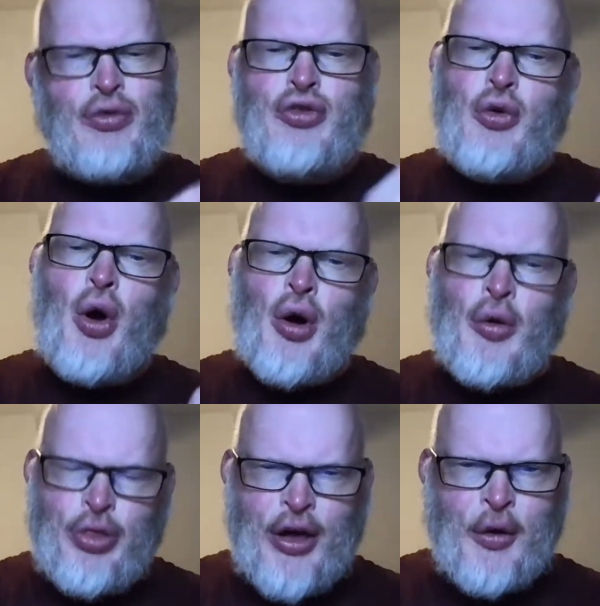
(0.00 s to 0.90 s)
do our
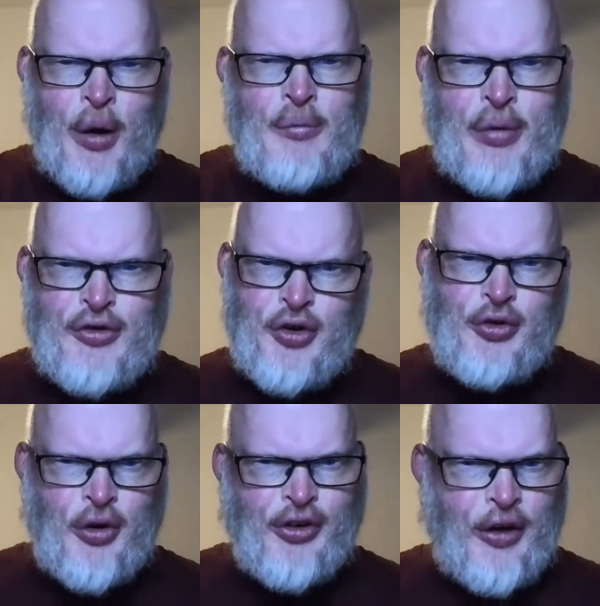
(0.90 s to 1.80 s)
own thing, right, and be true
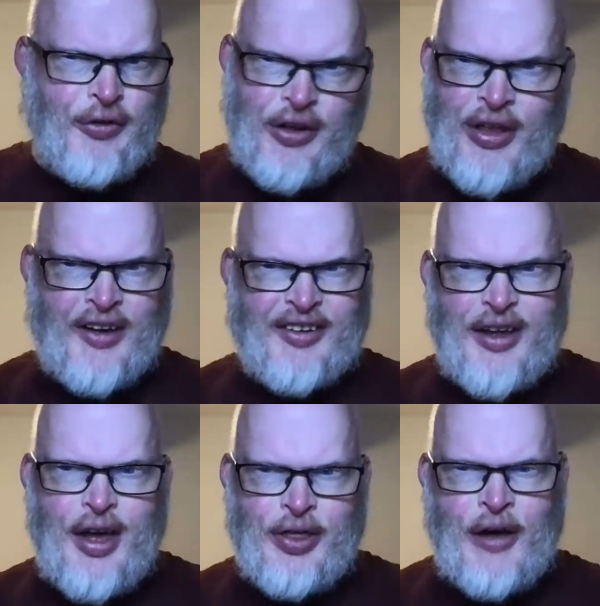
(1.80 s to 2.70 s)
to ourselves. And
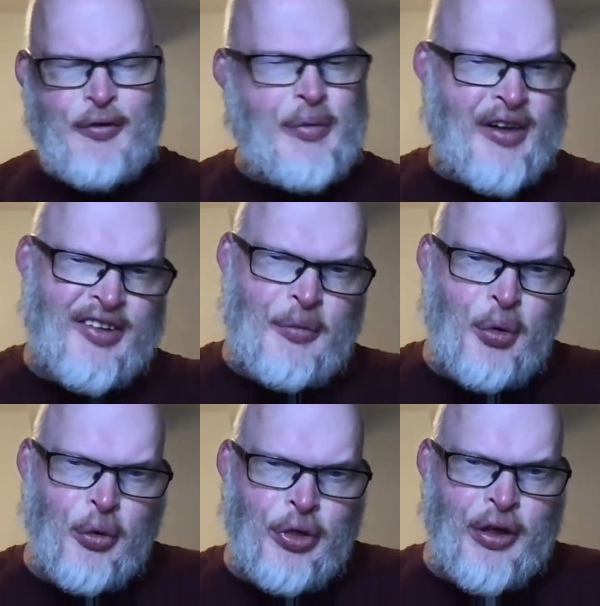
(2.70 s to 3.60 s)
that for me is the
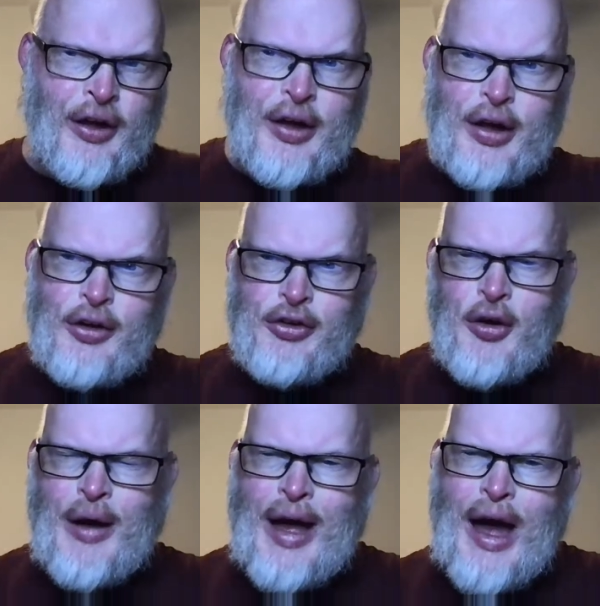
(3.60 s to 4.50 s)
important thing.
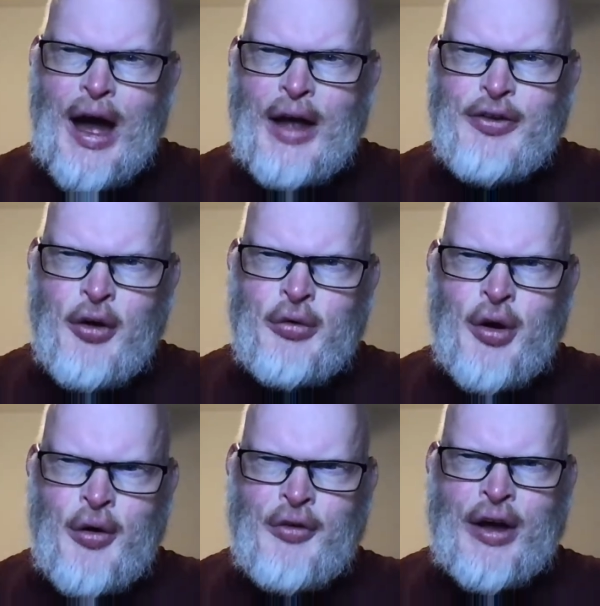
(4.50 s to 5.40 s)
So I don't
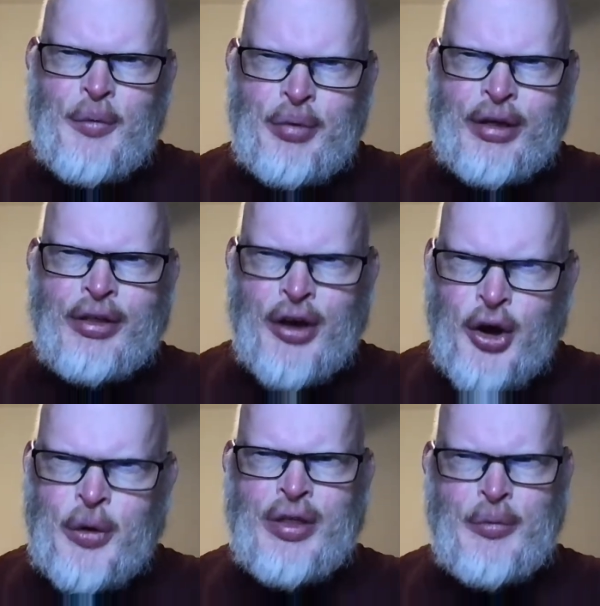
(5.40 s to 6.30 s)
know if I completely
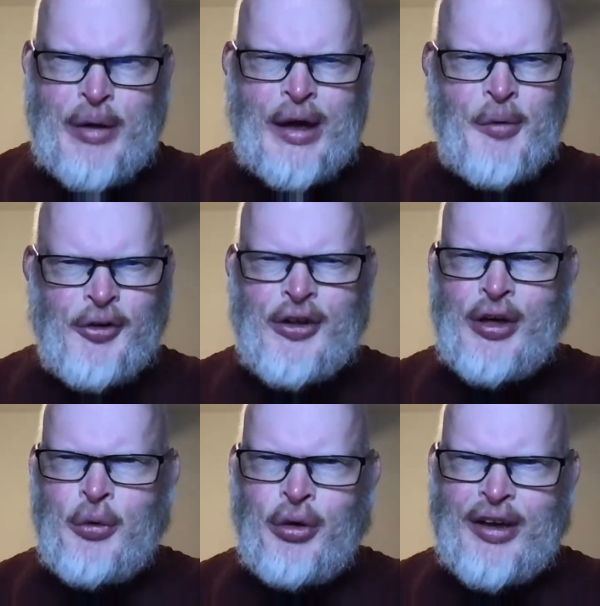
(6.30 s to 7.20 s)
agree that being
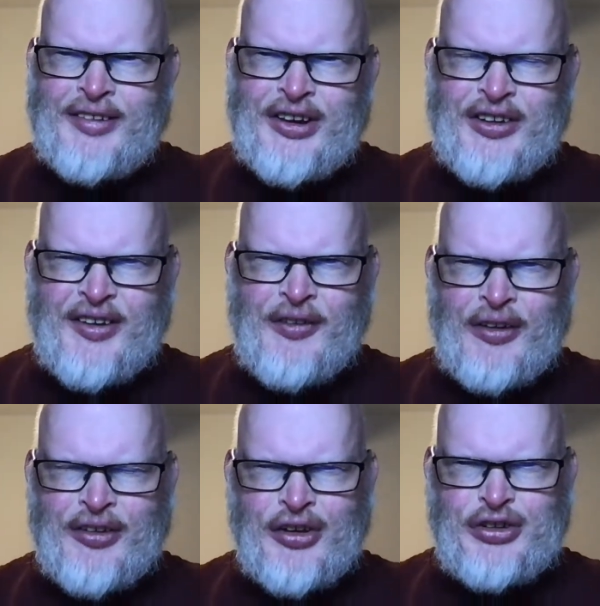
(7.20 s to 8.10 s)
multilingual is a
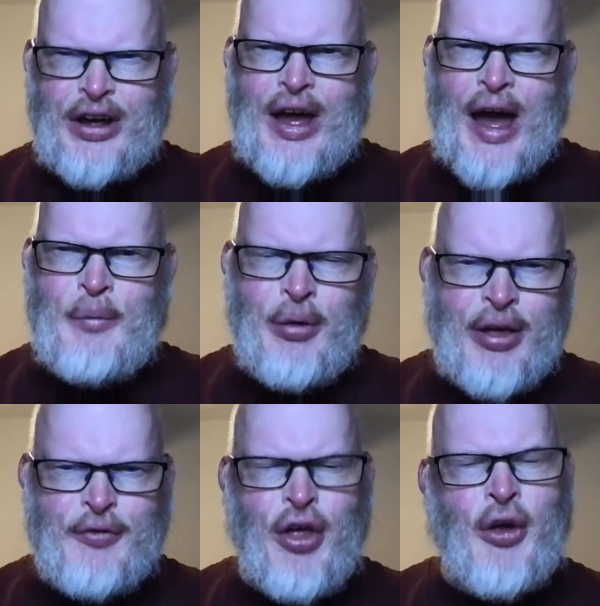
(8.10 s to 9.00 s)
disadvantage. I
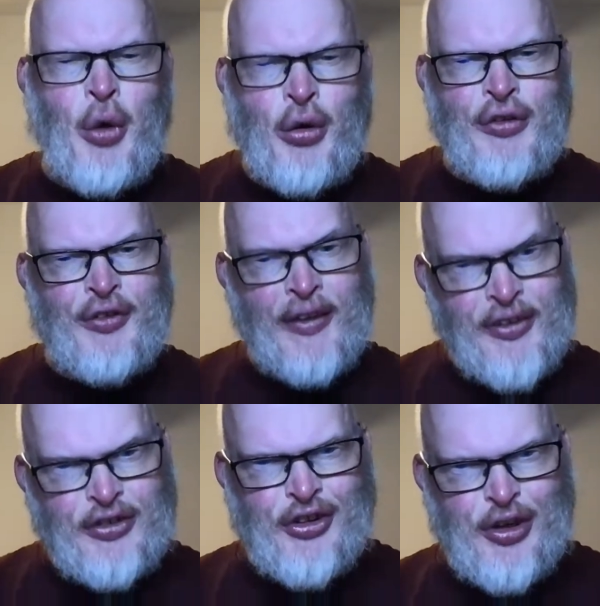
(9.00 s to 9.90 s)
believe that there are
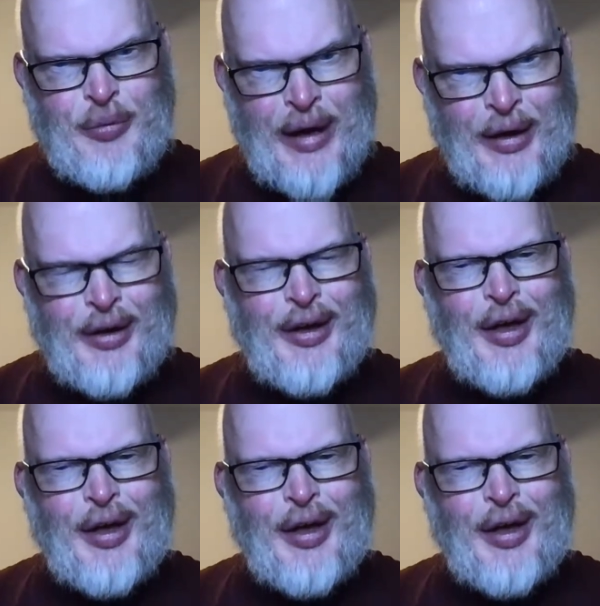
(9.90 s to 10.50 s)
advantages to being